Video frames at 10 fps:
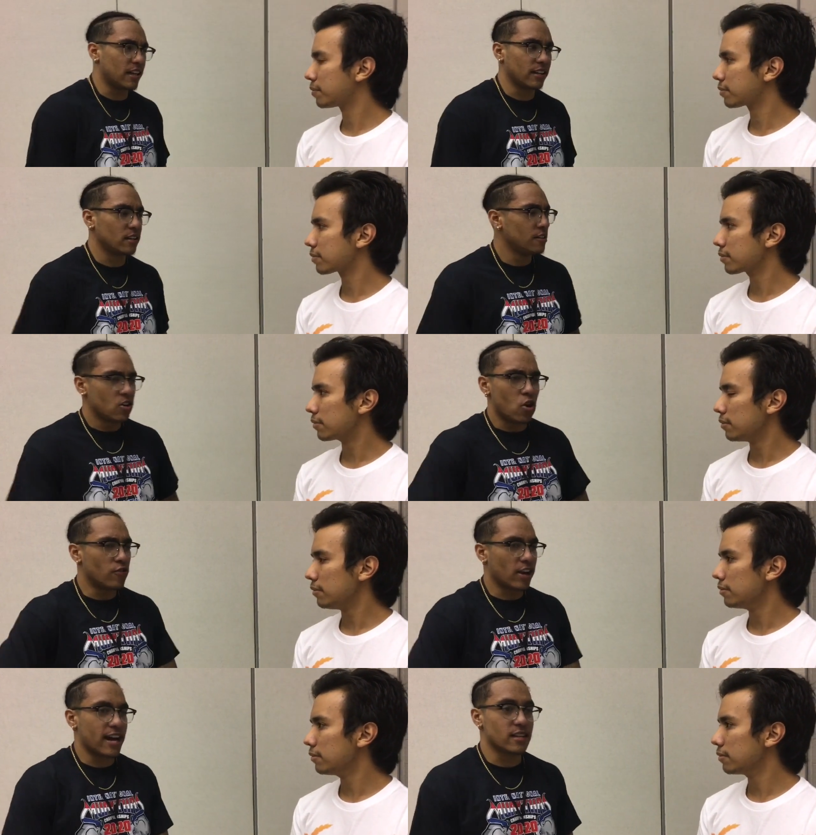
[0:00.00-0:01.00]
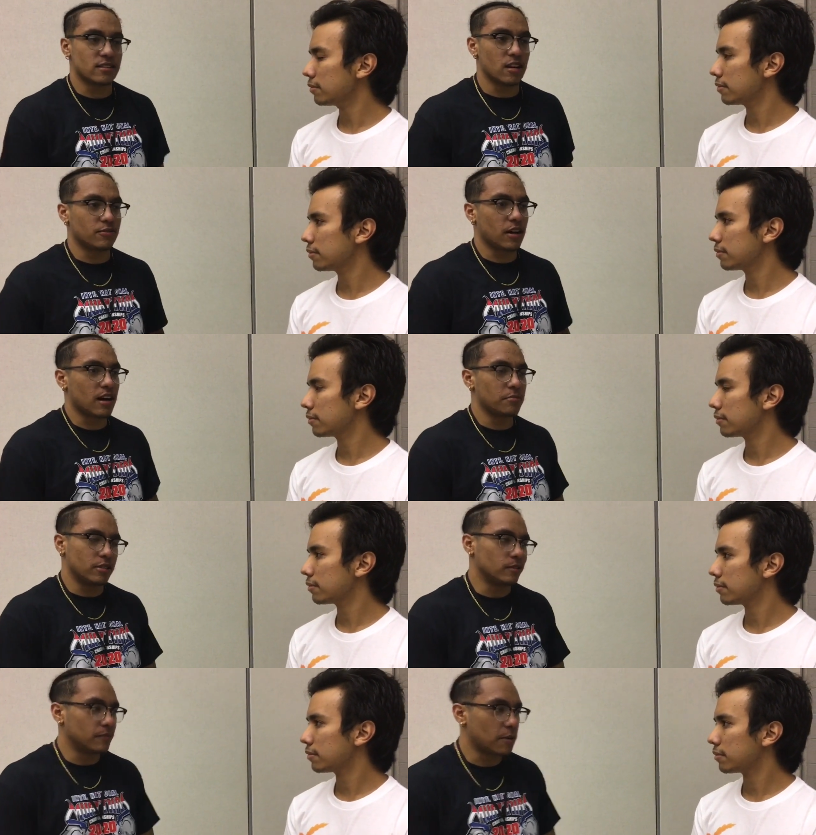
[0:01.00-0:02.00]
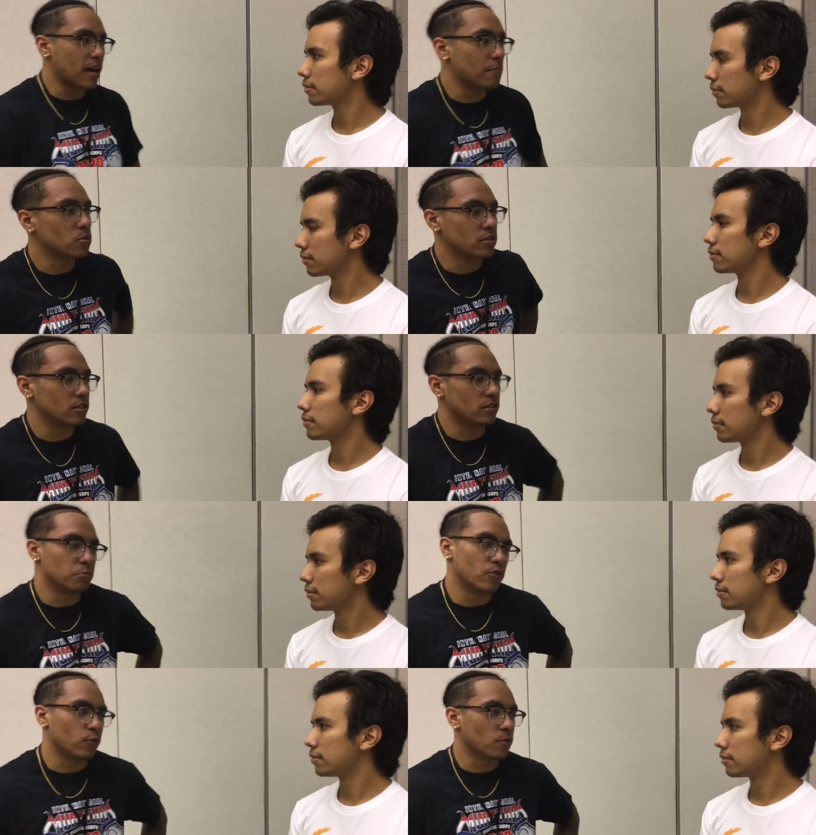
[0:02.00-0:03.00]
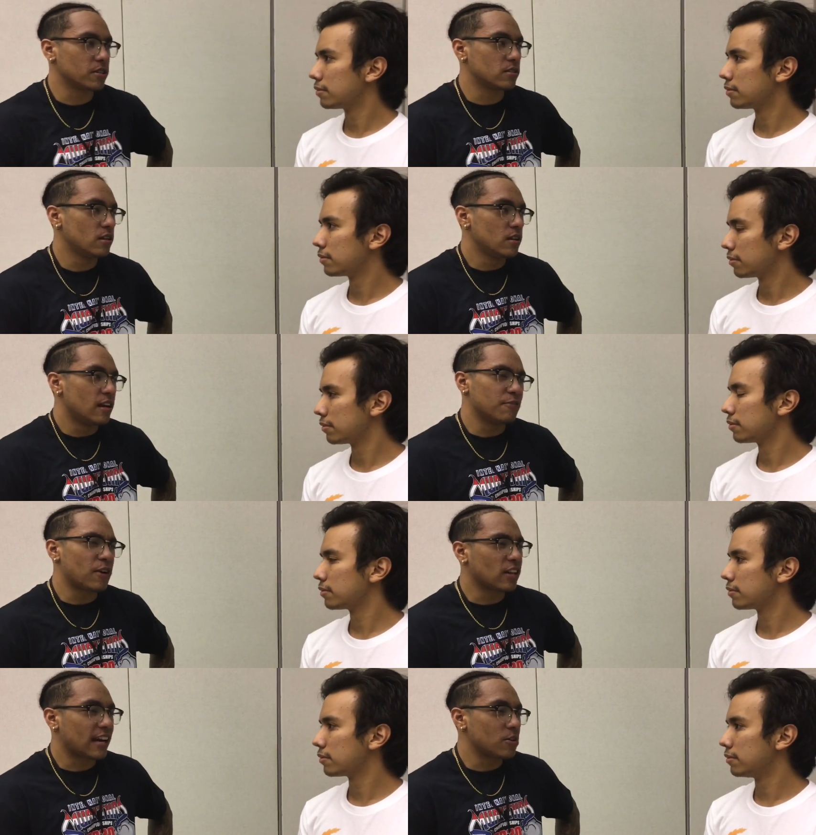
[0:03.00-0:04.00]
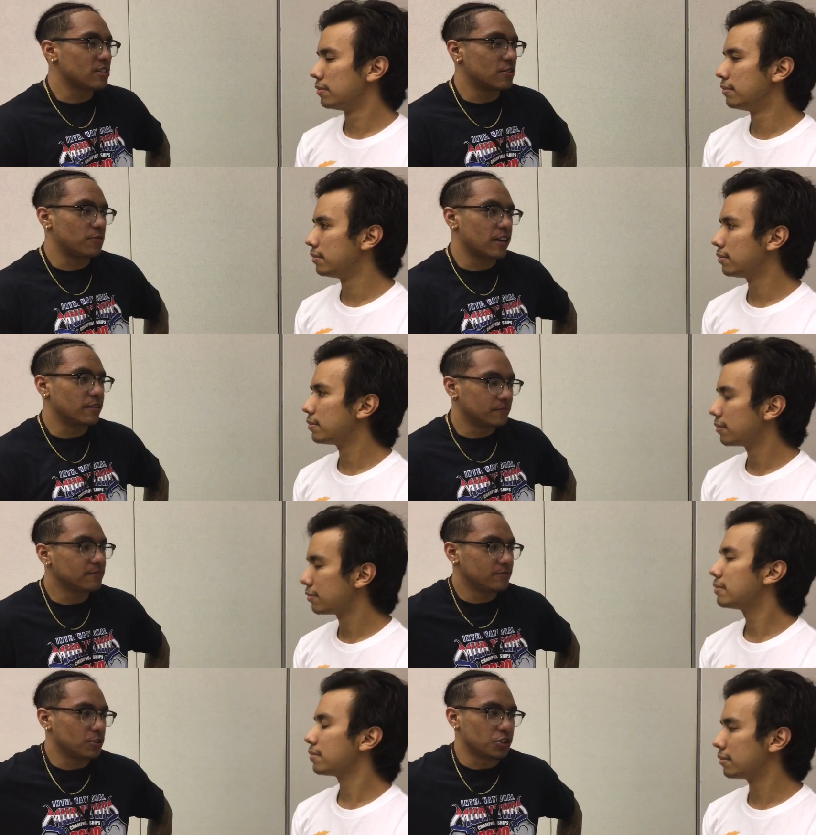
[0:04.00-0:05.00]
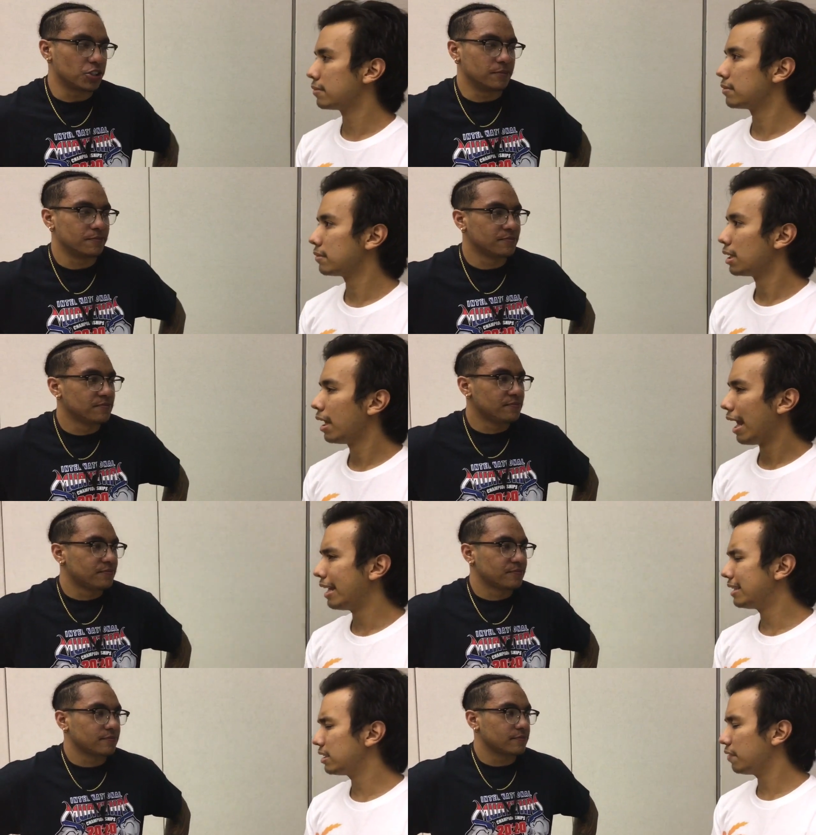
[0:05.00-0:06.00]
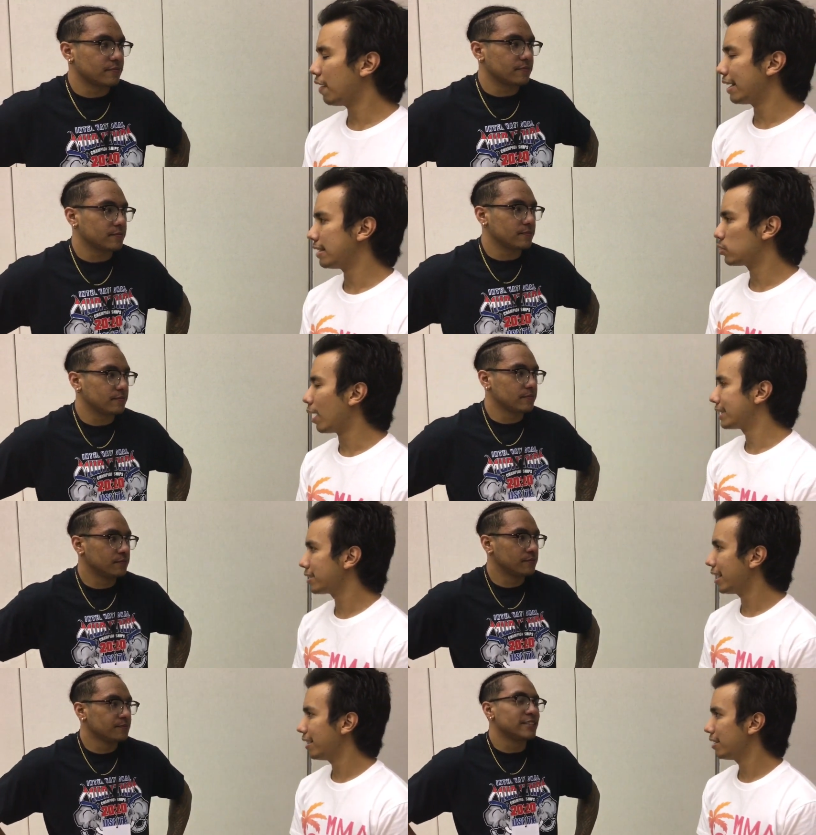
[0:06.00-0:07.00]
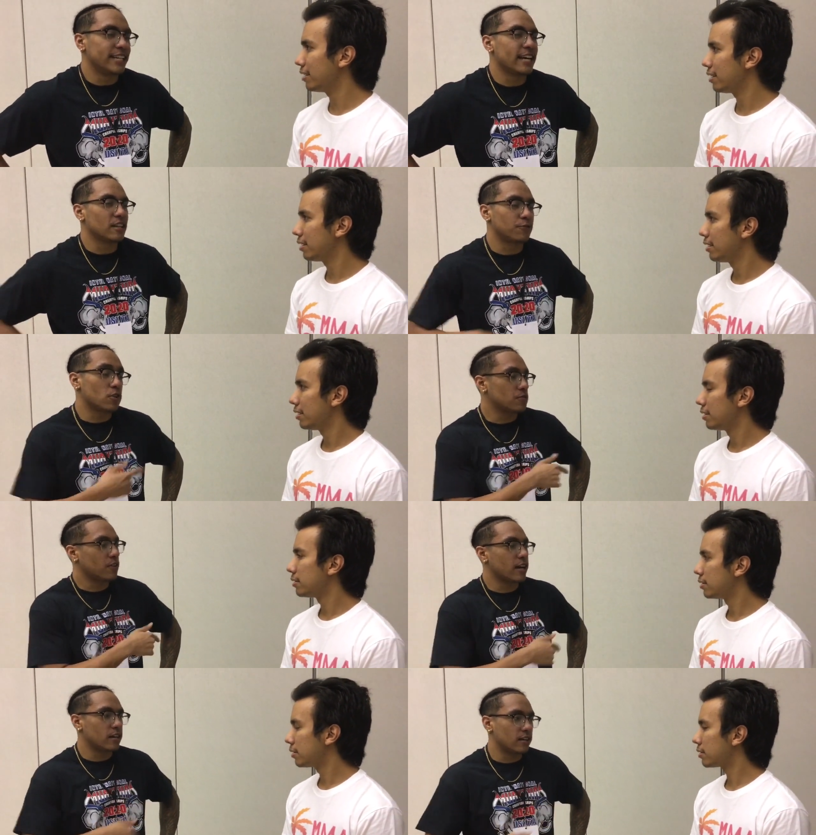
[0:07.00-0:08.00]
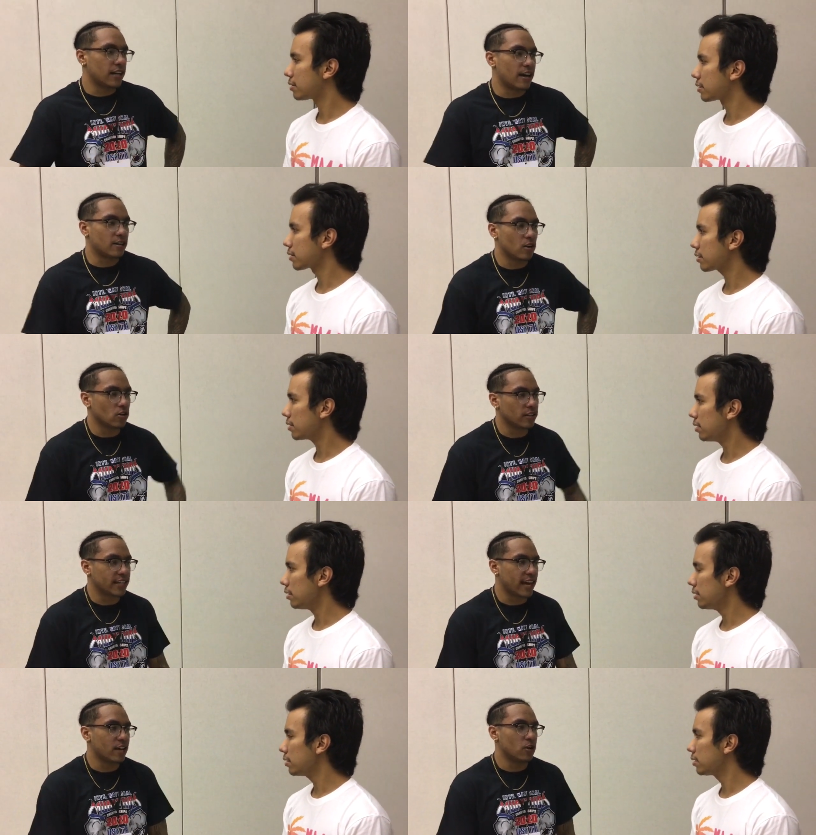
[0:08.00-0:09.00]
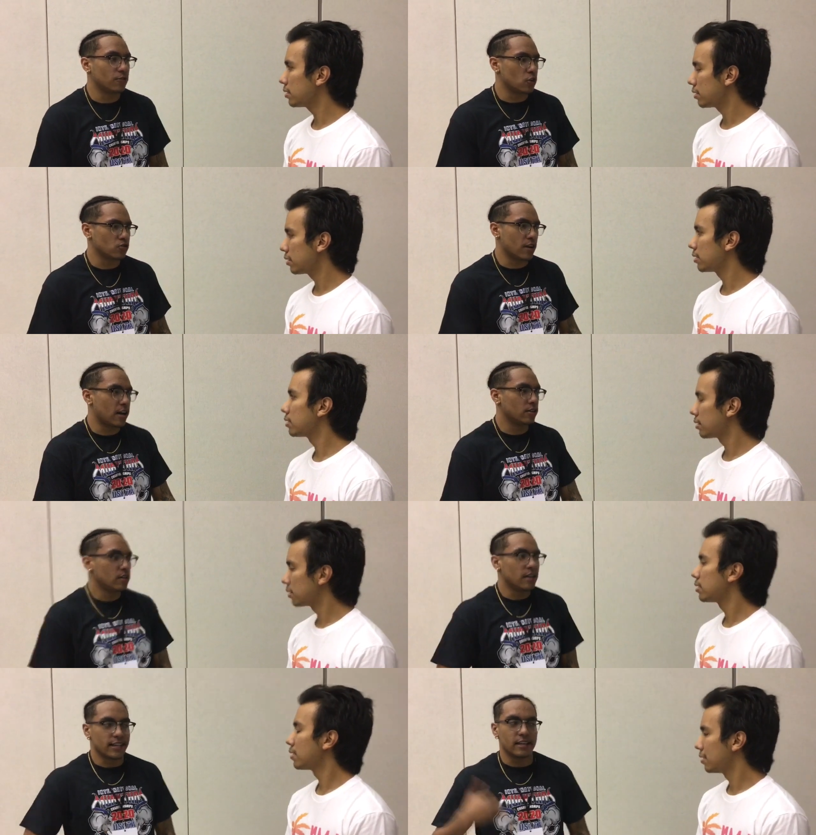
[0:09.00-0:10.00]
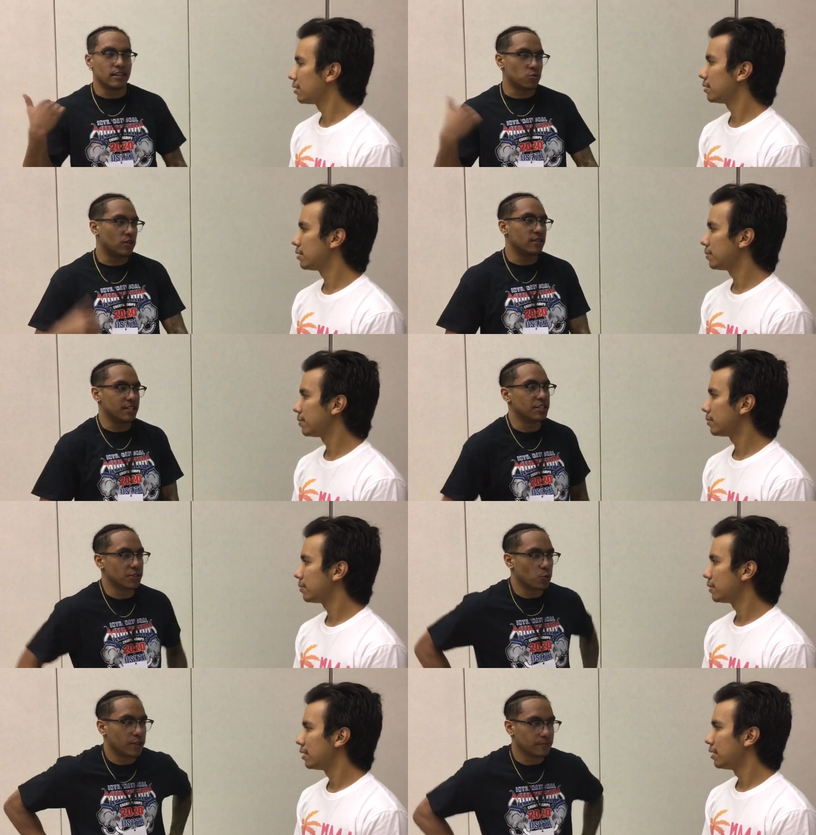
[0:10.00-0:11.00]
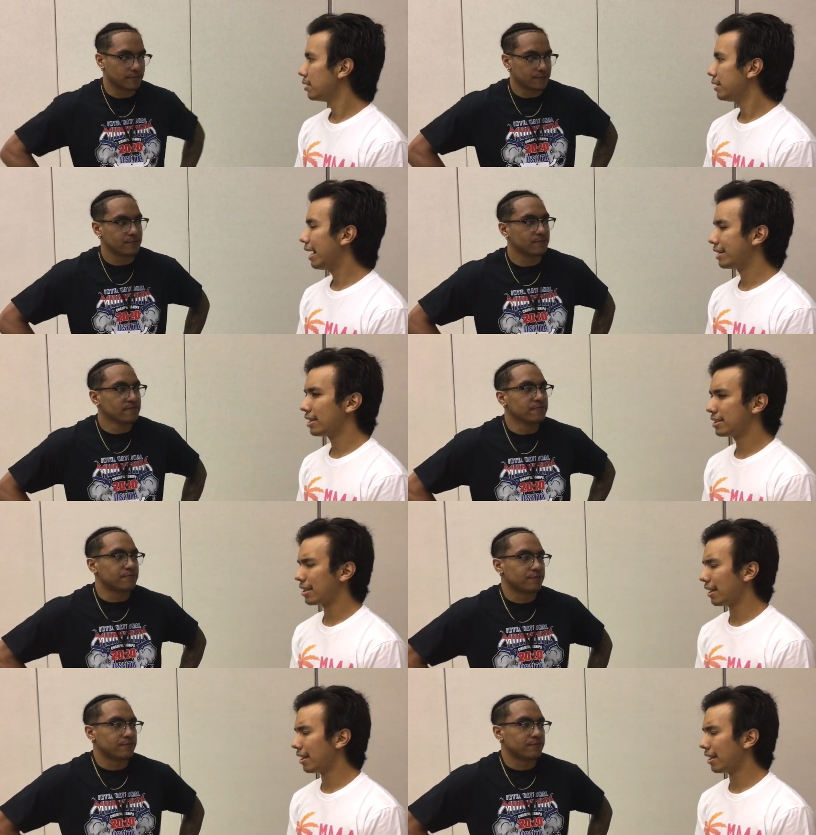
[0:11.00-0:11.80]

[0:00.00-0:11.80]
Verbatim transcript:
Speaker 1: the leg. Overhands, tough guy, but I'm happy with the performance. It felt like I was in a fight. And
Speaker 2: did you fight twice today?
Speaker 1: Yeah, the first fight uh, got early K O, first round, and then this one decision.
Speaker 2: And does